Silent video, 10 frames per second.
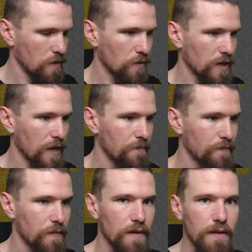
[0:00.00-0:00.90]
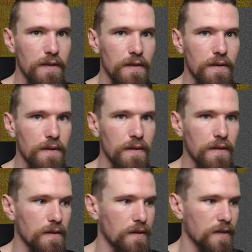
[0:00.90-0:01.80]
Okay.
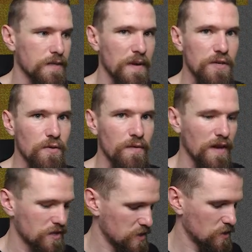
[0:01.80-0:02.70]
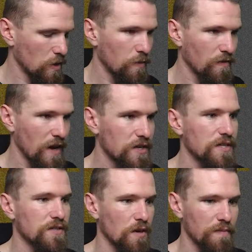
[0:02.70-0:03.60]
Let's make sure we've actually stopped. We've
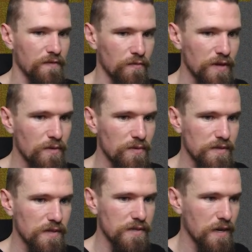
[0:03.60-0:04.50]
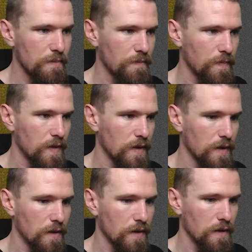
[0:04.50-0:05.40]
actually stopped for reals this time.
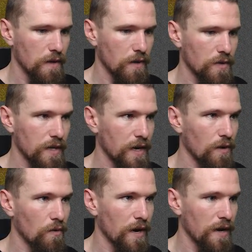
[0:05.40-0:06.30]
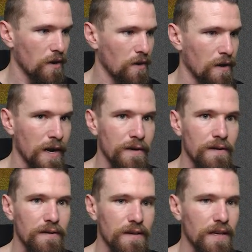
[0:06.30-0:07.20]
Okay, alright, alright.
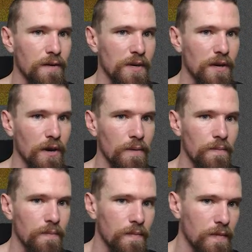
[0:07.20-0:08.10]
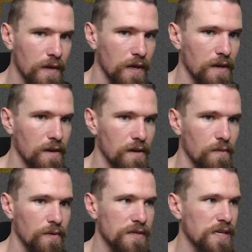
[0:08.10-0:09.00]
Here we go.
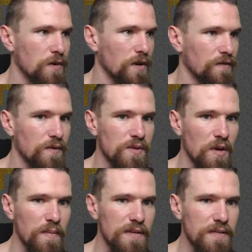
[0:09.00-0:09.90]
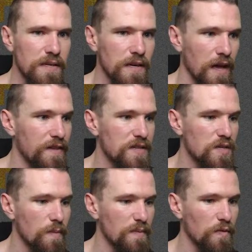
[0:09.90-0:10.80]
We're seeing quite a few zombies. And there's a
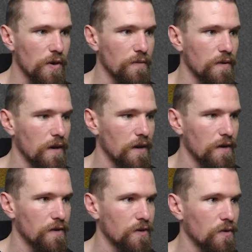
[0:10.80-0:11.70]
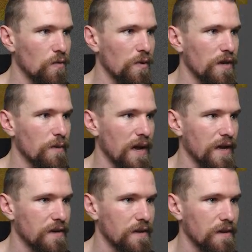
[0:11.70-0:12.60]
zombie brute! Cool, where you
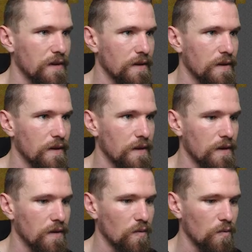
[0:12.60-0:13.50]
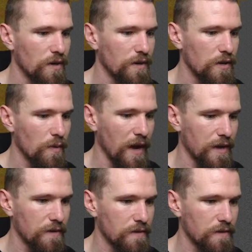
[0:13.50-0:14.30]
at? Where are you at?